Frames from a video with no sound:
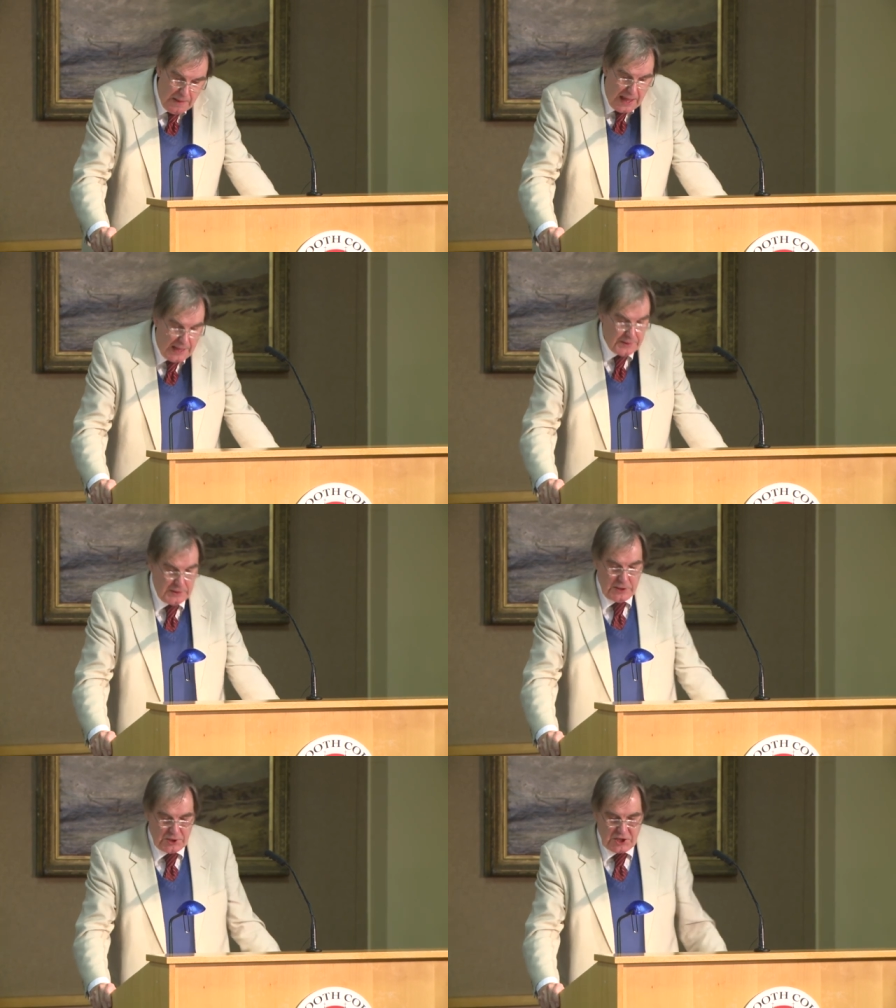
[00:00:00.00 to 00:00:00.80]

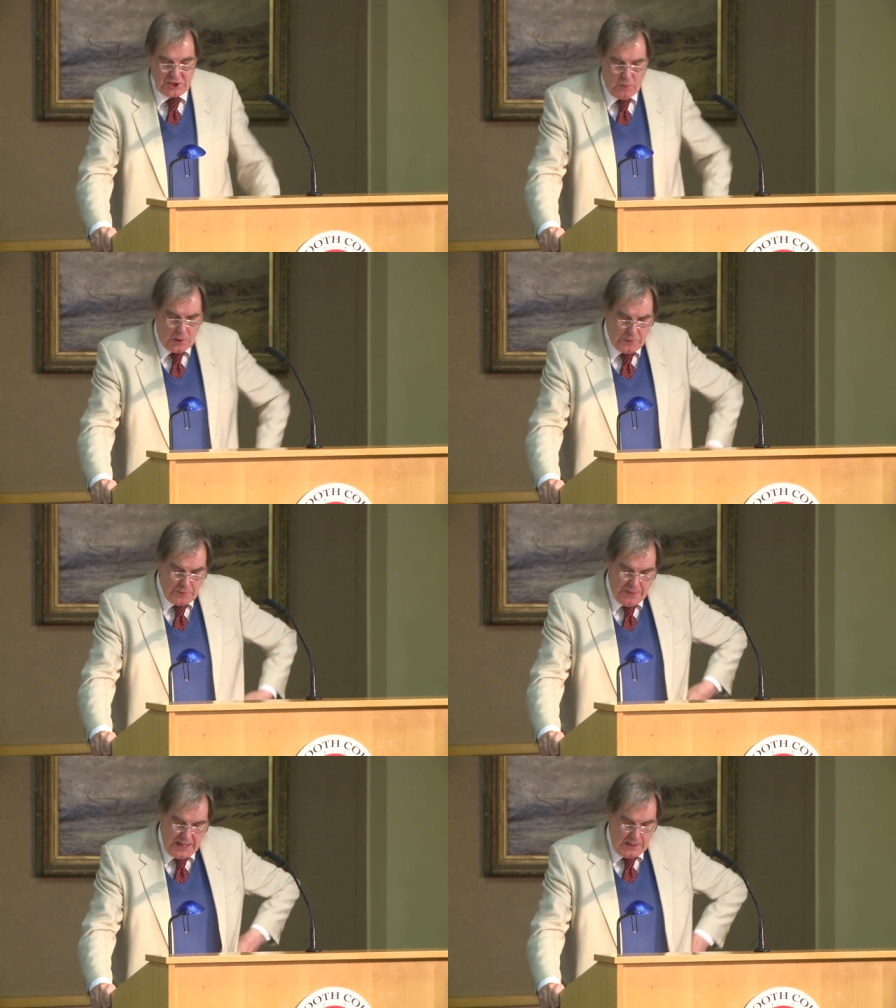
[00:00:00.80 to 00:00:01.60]
man swallowed
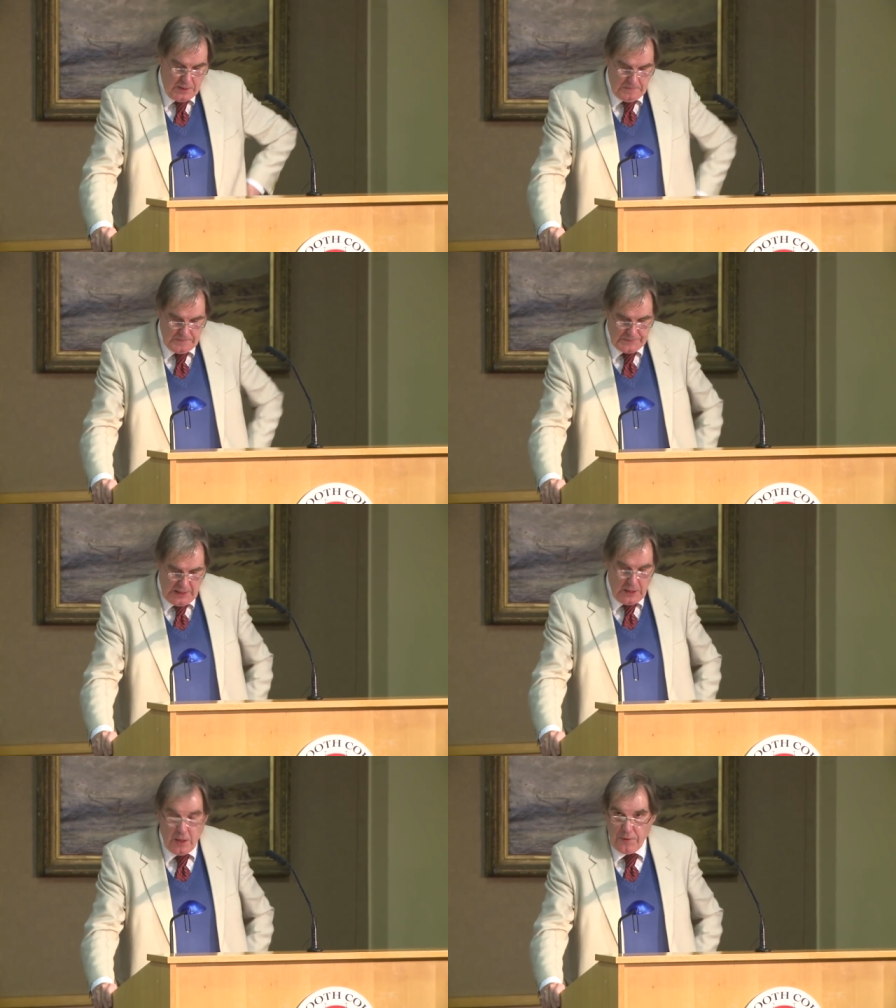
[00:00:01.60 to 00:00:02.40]
a pin,
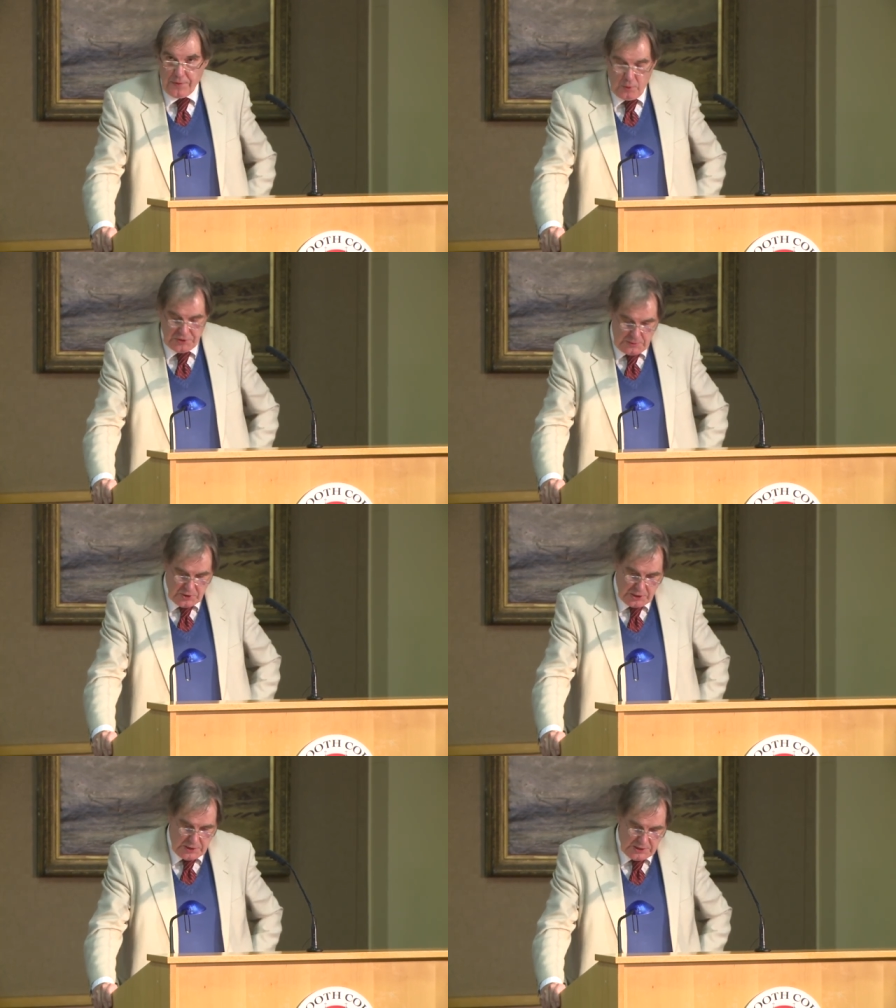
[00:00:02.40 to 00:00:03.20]
thought he
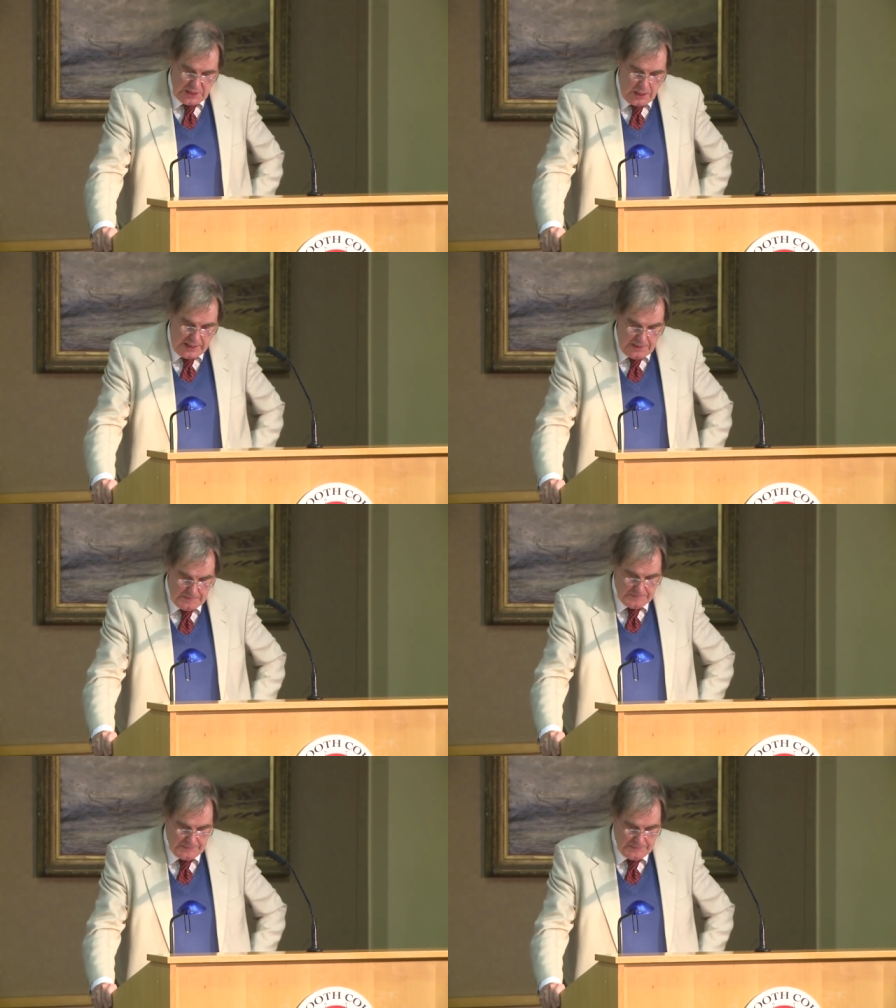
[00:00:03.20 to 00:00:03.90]
was going to die,